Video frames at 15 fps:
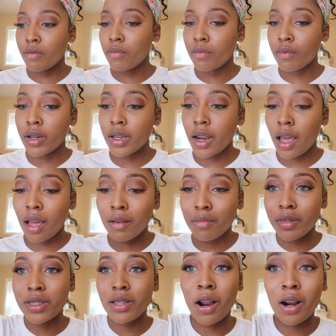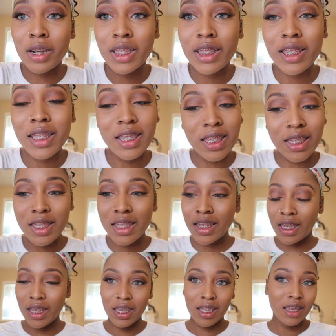what I'm starting to
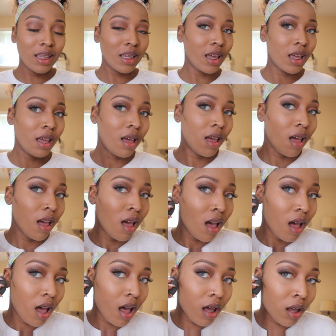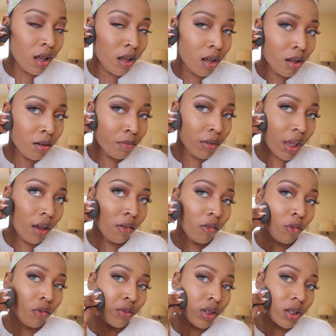see. I
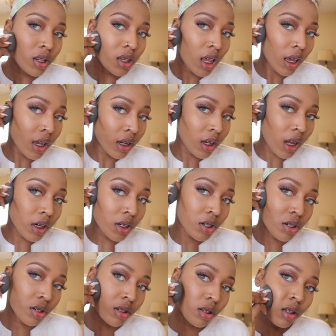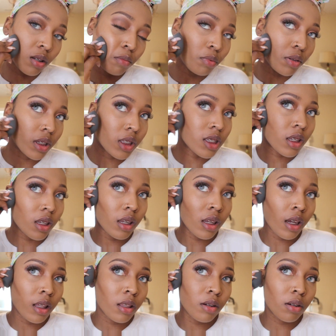feel like I should put
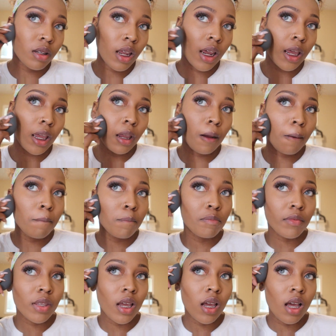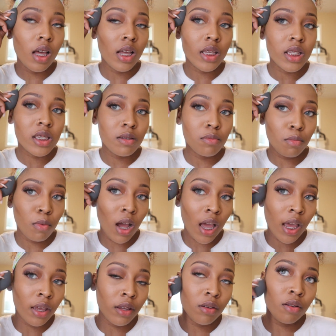together like a
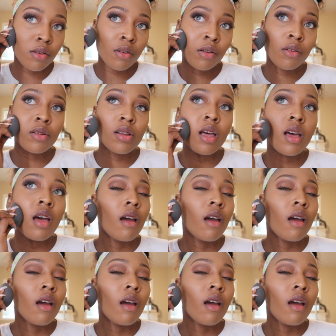smile